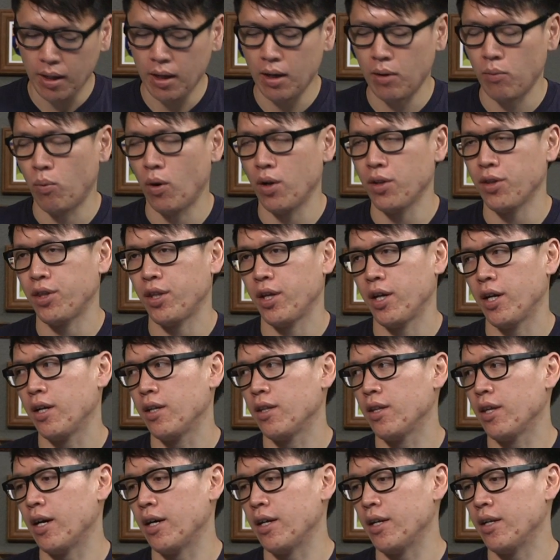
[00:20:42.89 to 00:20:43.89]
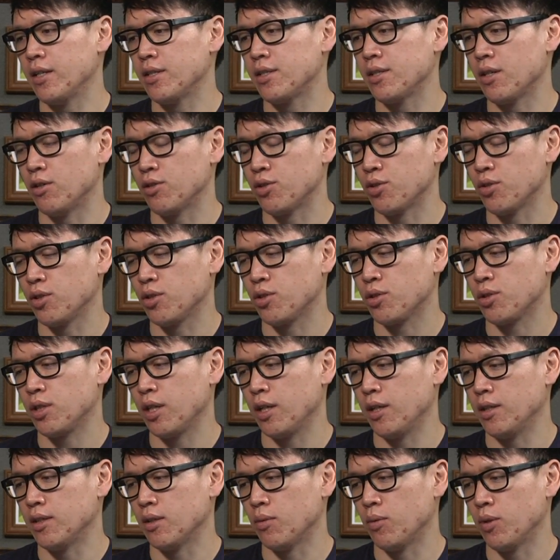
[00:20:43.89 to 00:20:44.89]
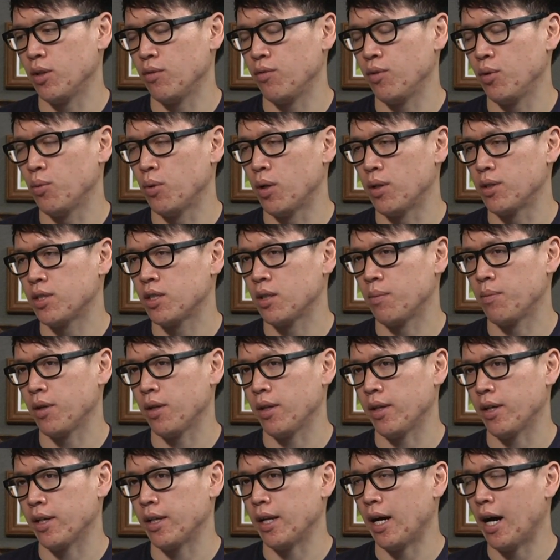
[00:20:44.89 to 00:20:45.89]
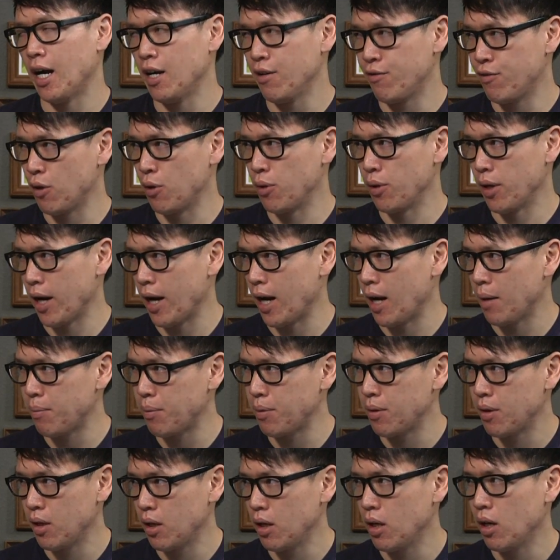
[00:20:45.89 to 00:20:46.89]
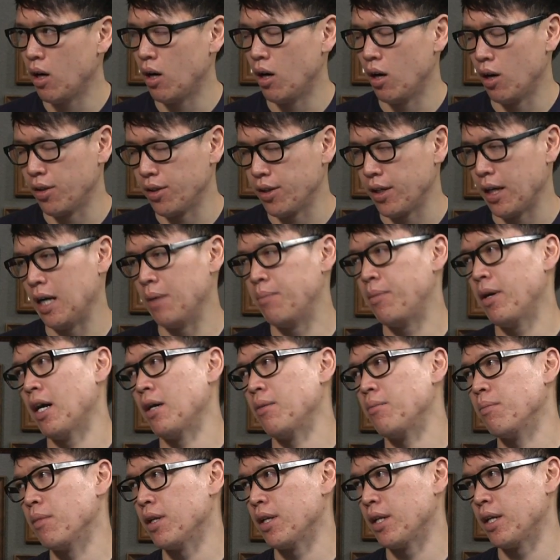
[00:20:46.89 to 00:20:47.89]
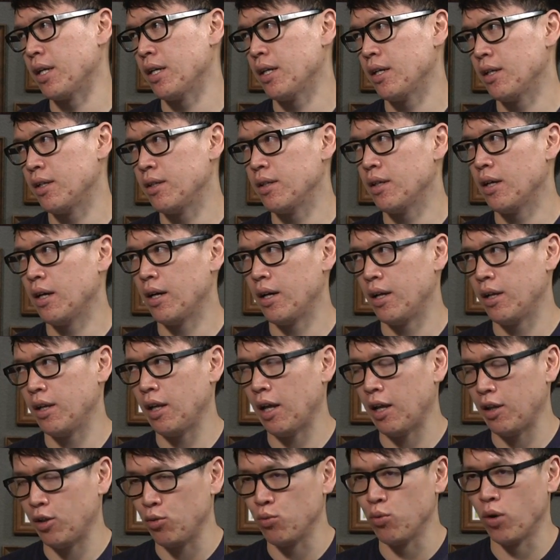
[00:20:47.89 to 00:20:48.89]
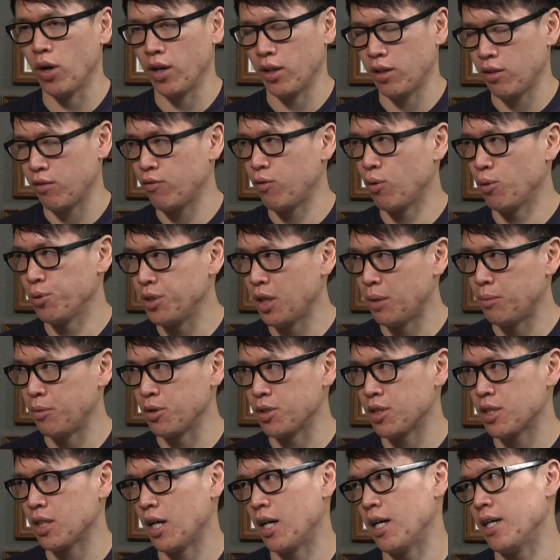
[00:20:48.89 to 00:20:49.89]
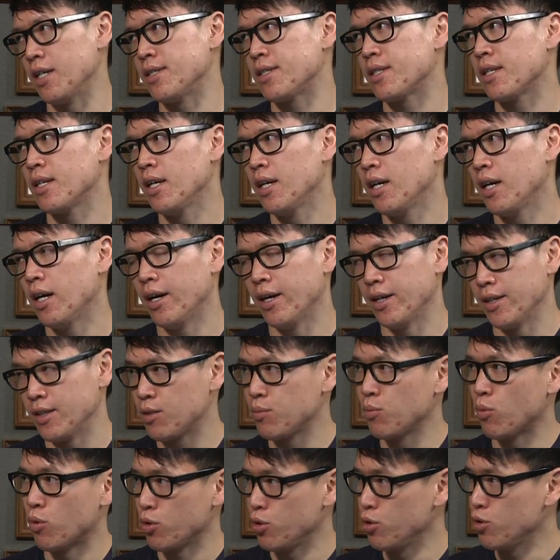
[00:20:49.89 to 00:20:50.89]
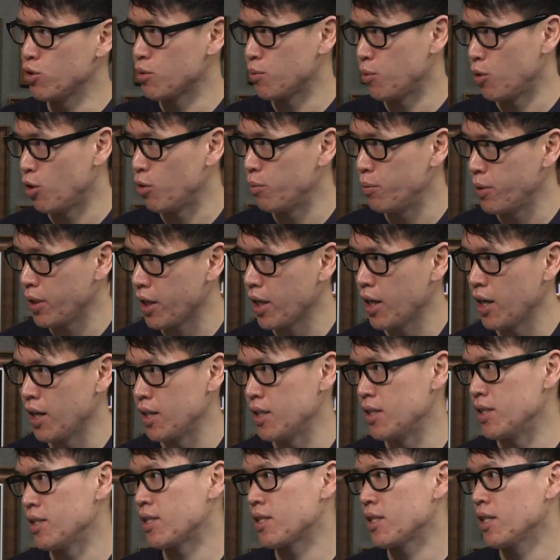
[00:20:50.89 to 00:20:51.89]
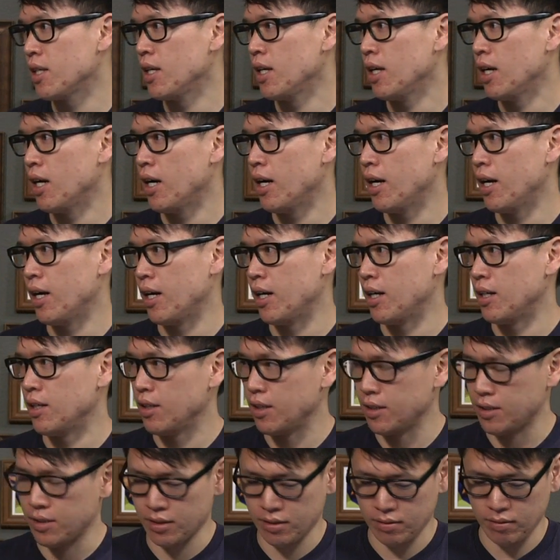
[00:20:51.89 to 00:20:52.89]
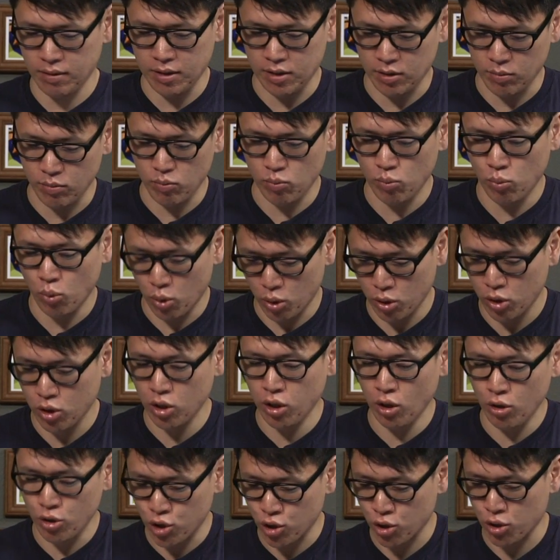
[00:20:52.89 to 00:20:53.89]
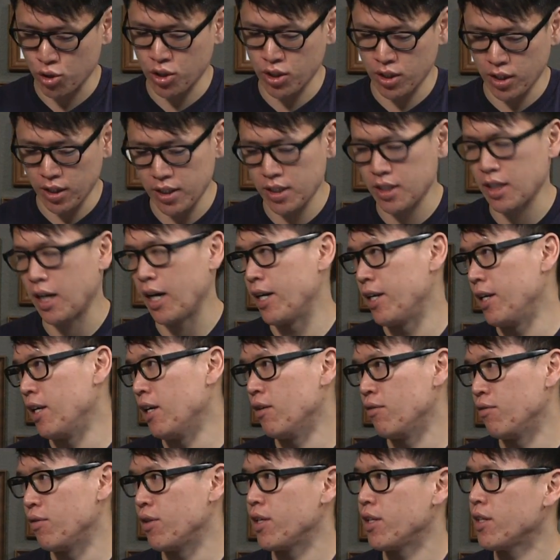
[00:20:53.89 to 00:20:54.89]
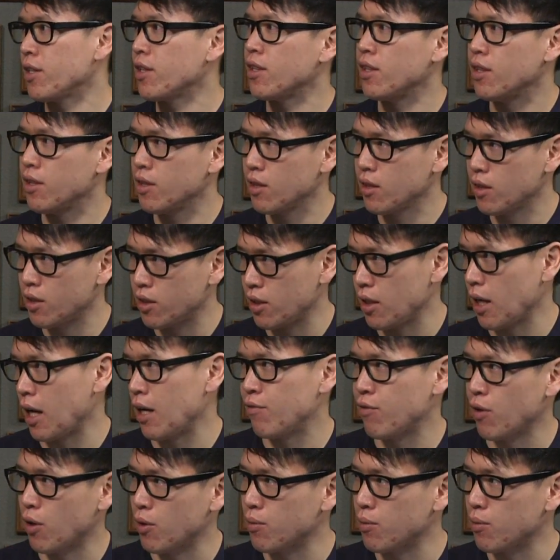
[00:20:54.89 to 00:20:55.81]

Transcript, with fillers: one thing that is also interesting is that when if you run something like an iPhone app mm-hmm. on the iPad Mini it, and you run it the full double size, mm-hmm. uh, it's more usable because uh, it's, it's more closer to the design of the, the iPhone.